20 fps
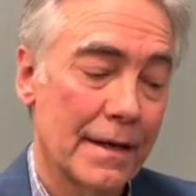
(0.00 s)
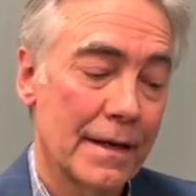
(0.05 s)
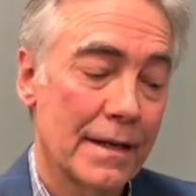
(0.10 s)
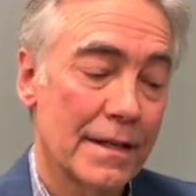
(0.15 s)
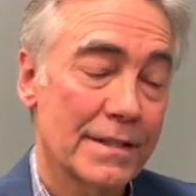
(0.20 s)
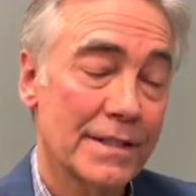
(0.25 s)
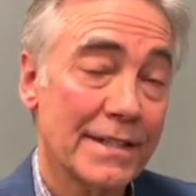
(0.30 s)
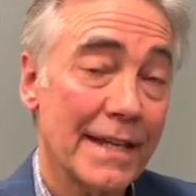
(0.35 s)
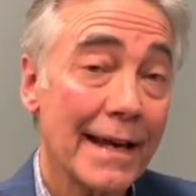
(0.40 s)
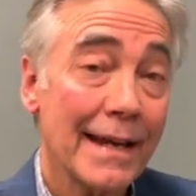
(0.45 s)

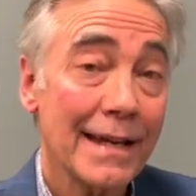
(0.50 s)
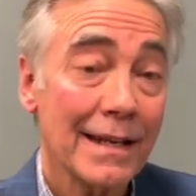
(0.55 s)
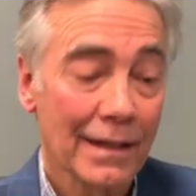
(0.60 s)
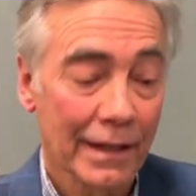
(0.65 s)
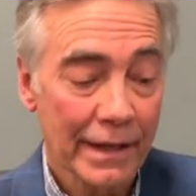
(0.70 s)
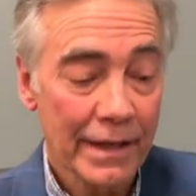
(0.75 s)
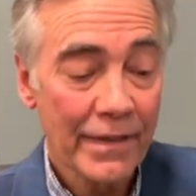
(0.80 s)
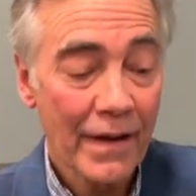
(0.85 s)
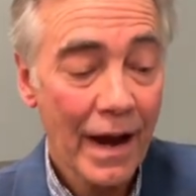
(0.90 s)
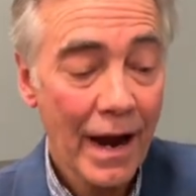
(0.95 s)

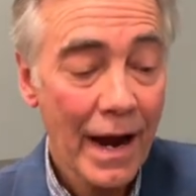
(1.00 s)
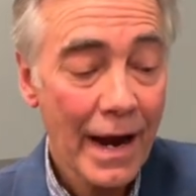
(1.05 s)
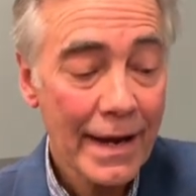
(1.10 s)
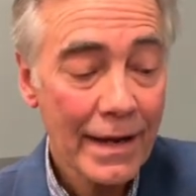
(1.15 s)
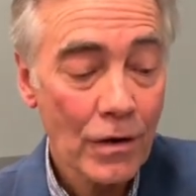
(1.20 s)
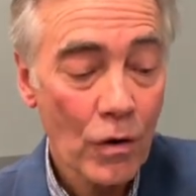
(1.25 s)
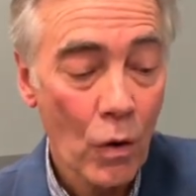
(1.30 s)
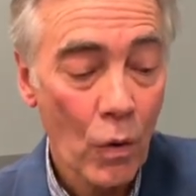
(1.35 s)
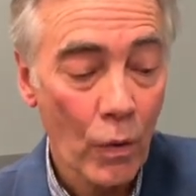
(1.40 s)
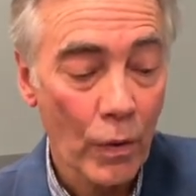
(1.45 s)
Secondly, the High
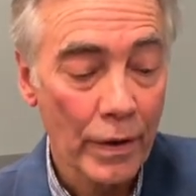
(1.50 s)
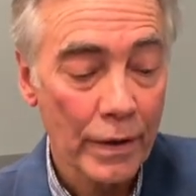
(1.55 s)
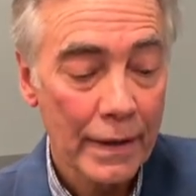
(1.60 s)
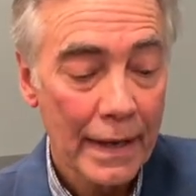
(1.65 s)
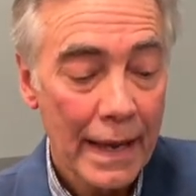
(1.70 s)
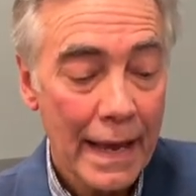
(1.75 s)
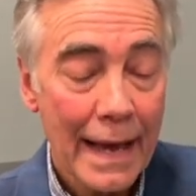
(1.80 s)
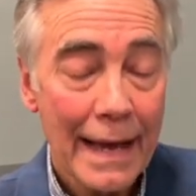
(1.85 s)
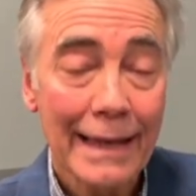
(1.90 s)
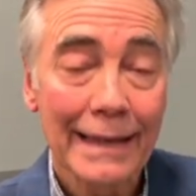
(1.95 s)
Court
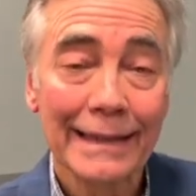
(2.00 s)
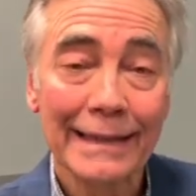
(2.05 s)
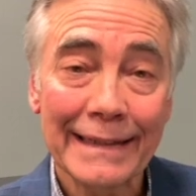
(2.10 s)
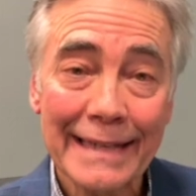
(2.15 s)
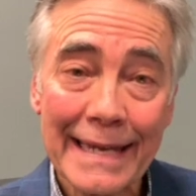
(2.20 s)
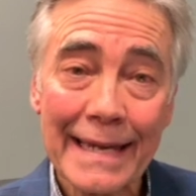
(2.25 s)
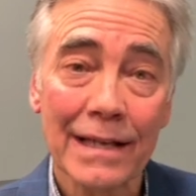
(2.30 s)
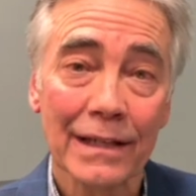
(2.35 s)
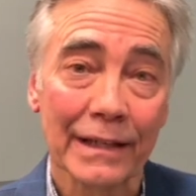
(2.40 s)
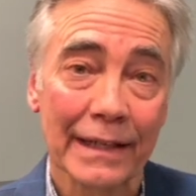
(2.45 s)

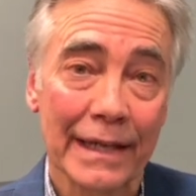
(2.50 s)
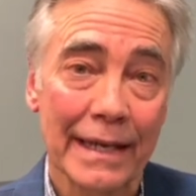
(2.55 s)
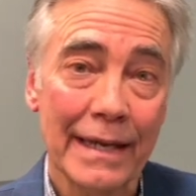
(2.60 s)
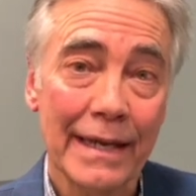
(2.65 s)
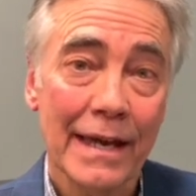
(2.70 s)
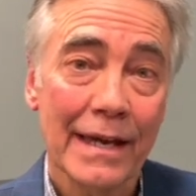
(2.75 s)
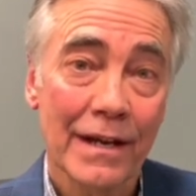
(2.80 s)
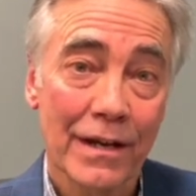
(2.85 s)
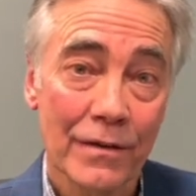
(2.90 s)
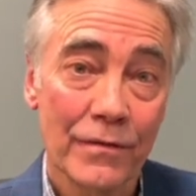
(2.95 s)

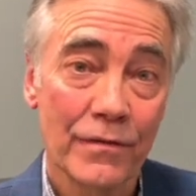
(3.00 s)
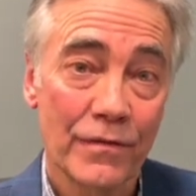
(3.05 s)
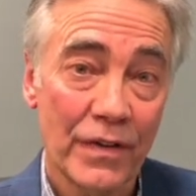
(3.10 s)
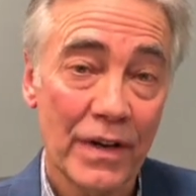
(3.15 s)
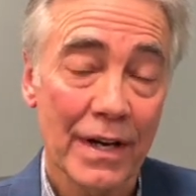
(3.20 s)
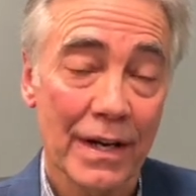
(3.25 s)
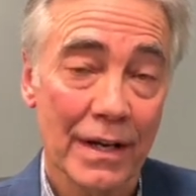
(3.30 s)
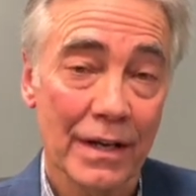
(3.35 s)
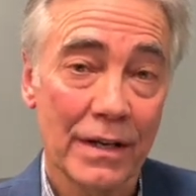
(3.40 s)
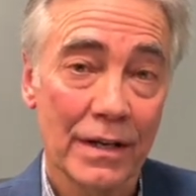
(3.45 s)
illegally
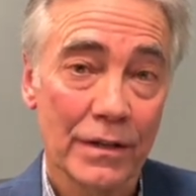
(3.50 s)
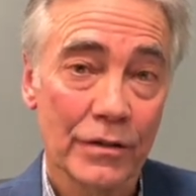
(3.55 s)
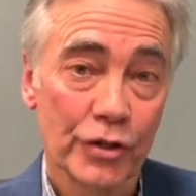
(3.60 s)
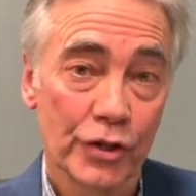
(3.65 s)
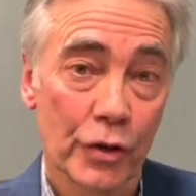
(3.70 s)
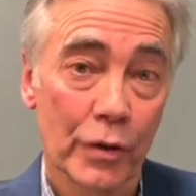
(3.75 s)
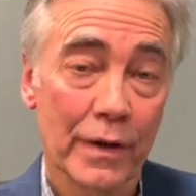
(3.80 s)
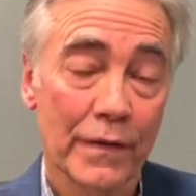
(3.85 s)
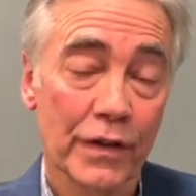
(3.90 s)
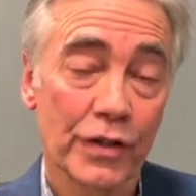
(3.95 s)
convened
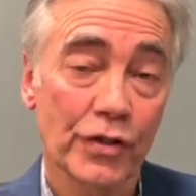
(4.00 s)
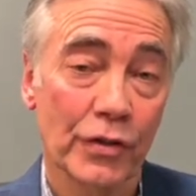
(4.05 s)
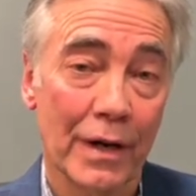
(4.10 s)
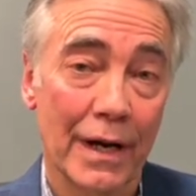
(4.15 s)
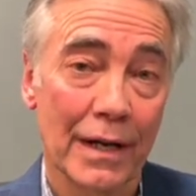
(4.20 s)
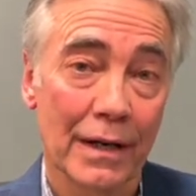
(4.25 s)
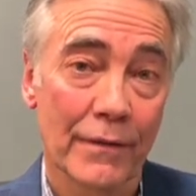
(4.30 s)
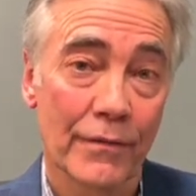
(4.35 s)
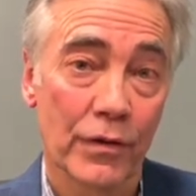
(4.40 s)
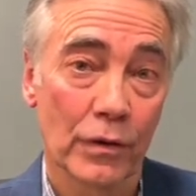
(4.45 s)
during the
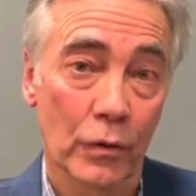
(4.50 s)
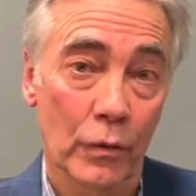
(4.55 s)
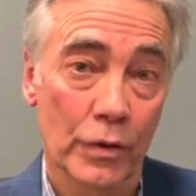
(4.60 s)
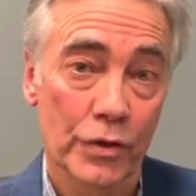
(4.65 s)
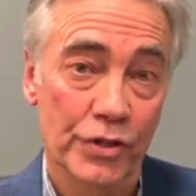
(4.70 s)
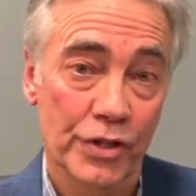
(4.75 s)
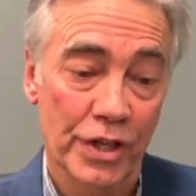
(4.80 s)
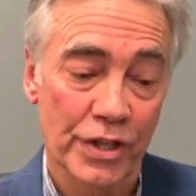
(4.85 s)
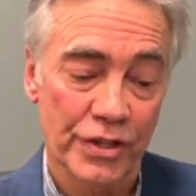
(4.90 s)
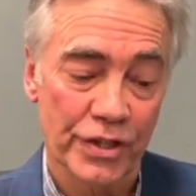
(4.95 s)
trial of the
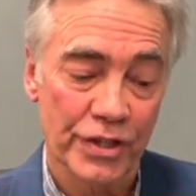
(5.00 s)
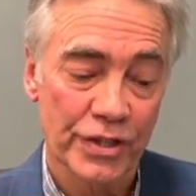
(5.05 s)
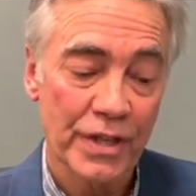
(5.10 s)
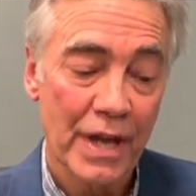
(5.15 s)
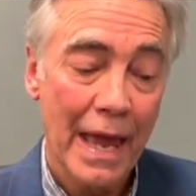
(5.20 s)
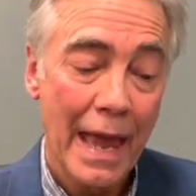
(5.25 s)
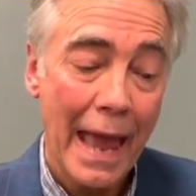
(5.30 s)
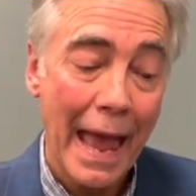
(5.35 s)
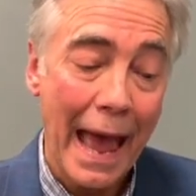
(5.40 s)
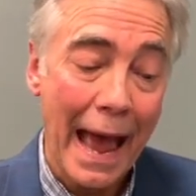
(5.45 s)
Lord Jesus
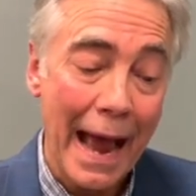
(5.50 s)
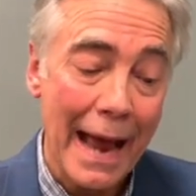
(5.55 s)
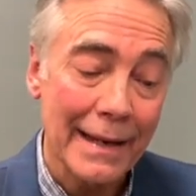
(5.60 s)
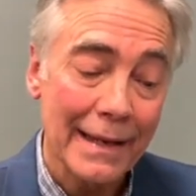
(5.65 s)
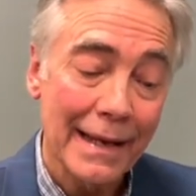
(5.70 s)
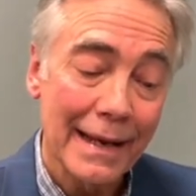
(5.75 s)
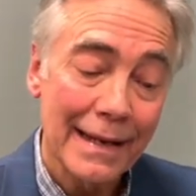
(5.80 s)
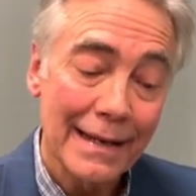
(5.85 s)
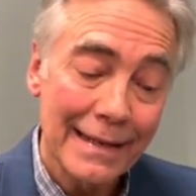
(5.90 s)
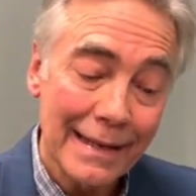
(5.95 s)

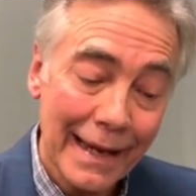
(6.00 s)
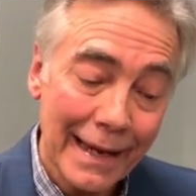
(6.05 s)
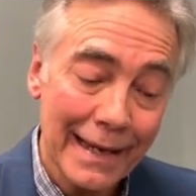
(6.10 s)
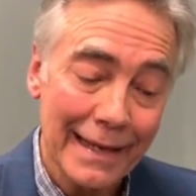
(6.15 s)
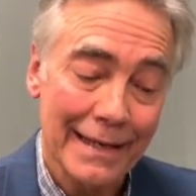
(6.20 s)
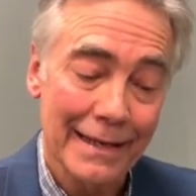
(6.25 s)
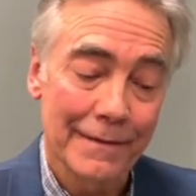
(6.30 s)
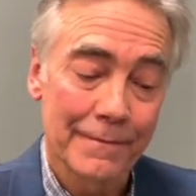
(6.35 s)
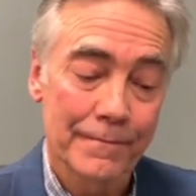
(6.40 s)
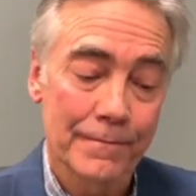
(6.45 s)
at
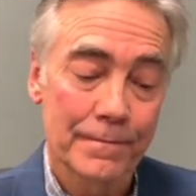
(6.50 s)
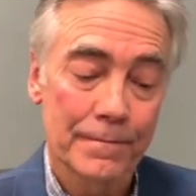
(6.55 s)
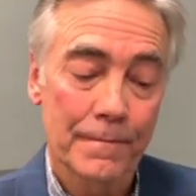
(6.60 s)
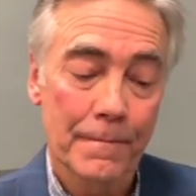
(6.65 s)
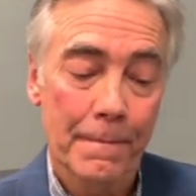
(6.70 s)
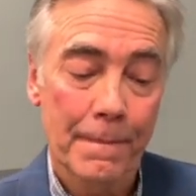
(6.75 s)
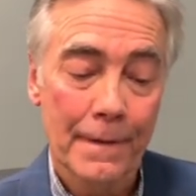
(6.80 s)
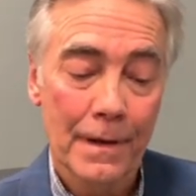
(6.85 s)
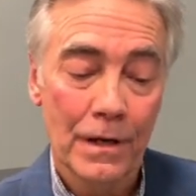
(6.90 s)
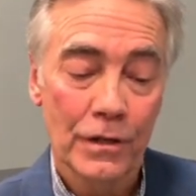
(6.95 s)
night
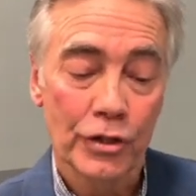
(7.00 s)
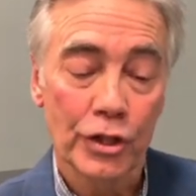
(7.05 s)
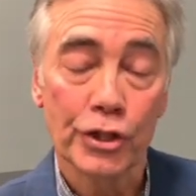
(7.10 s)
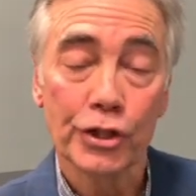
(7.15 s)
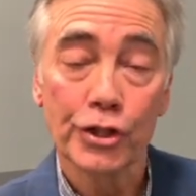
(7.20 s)
to